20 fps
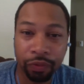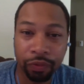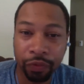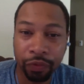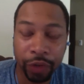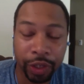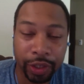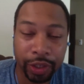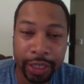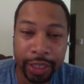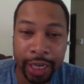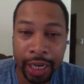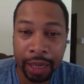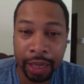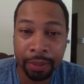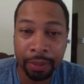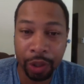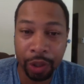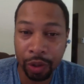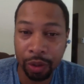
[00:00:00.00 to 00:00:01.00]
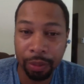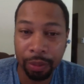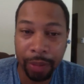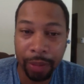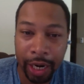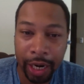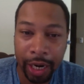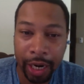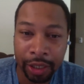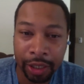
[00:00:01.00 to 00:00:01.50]
first time home
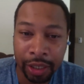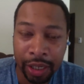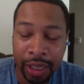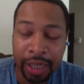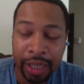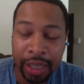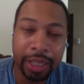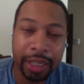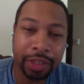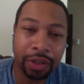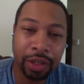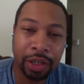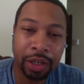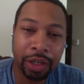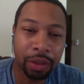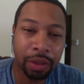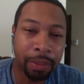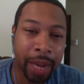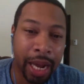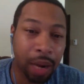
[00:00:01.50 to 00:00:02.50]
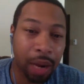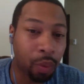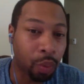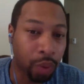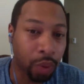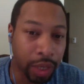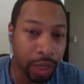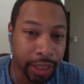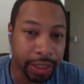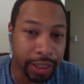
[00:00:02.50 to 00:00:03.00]
buyer that's only going to buy
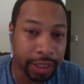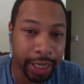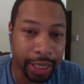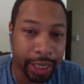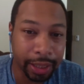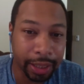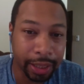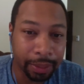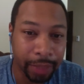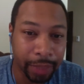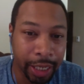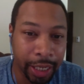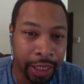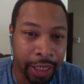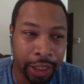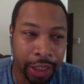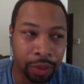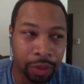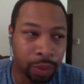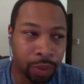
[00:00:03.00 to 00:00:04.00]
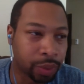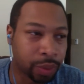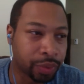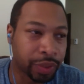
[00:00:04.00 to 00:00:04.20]
one time and then you right.